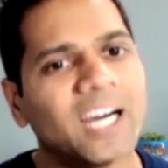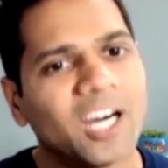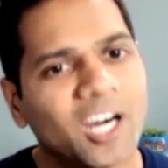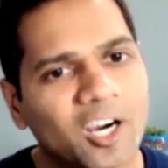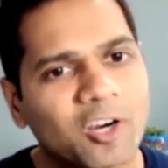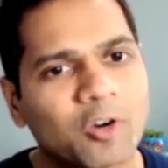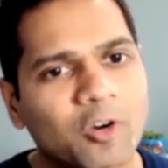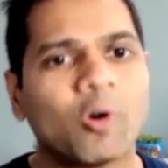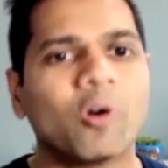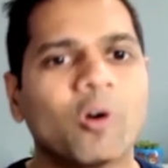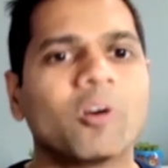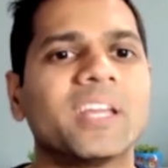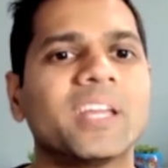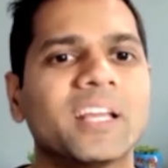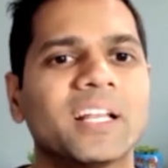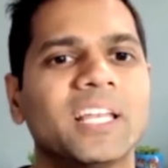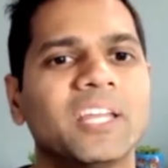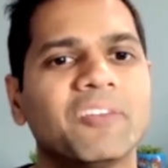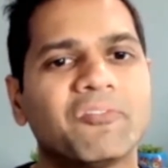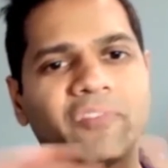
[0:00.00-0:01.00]

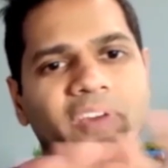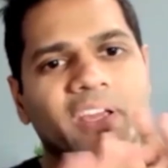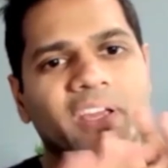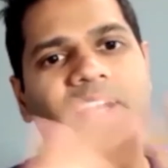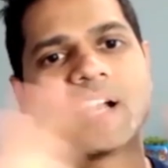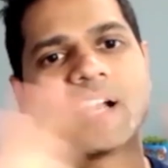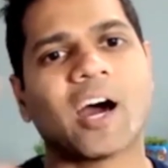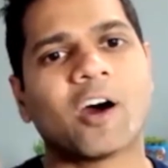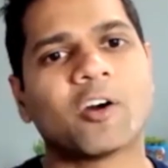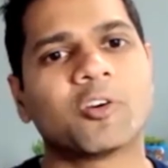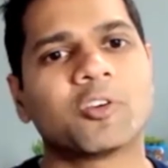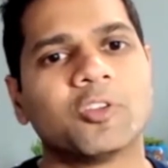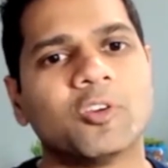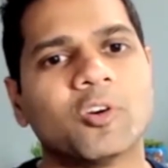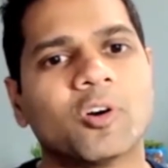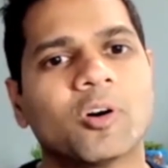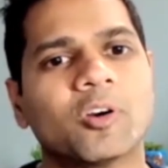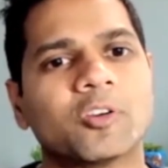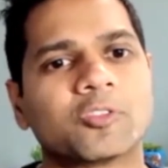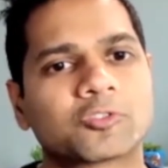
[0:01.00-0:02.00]
Accordingly, figure out
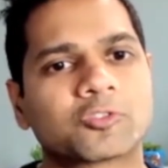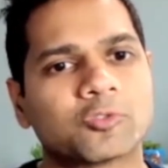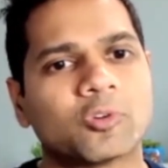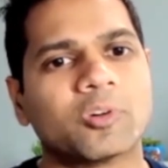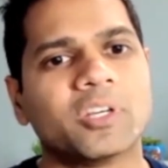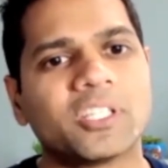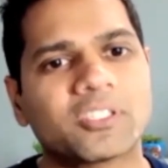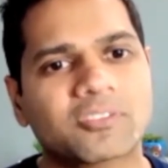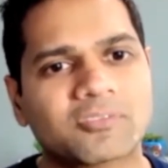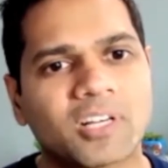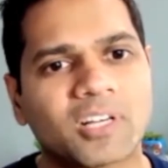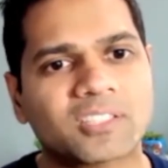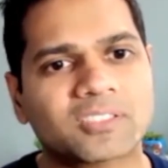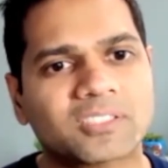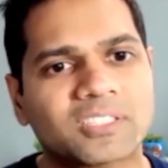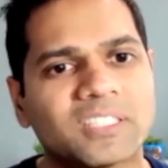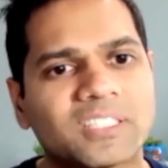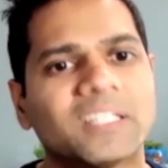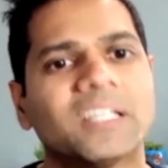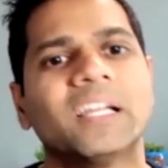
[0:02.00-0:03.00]
your story
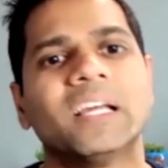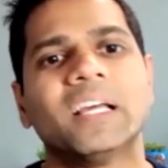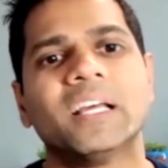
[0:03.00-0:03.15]
structure,